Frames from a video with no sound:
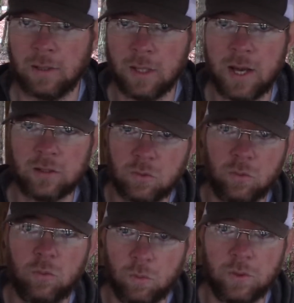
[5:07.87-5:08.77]
like
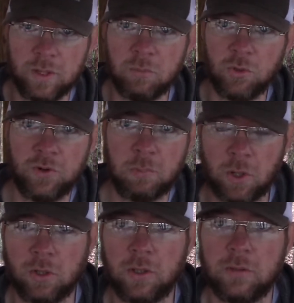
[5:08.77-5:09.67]
when they move up
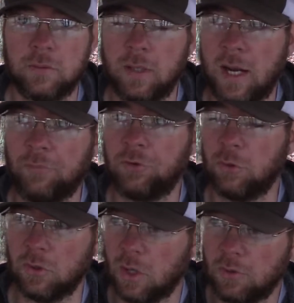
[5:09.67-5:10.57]
early. I
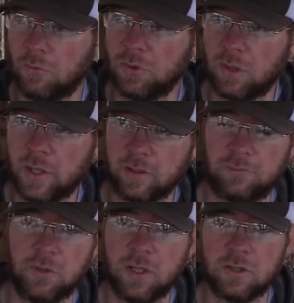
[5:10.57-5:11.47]
absolutely love when the lake
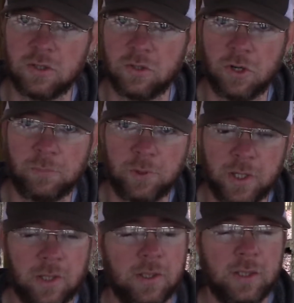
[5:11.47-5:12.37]
floods and you're up there.